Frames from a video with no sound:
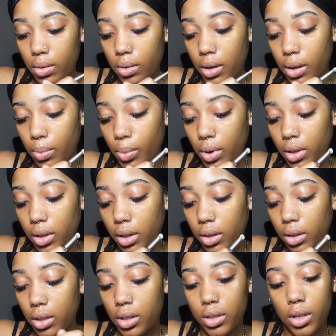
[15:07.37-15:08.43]
And we're
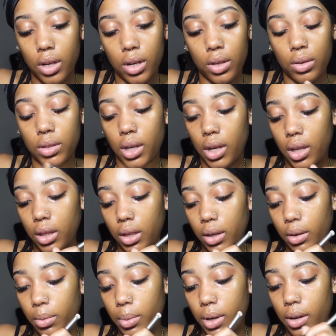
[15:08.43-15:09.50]
literally just gonna use like a
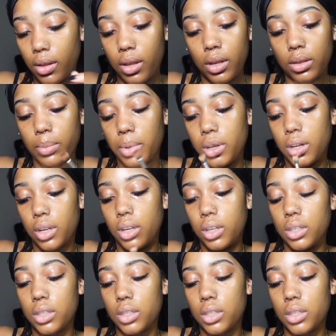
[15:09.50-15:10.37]
little bit of this because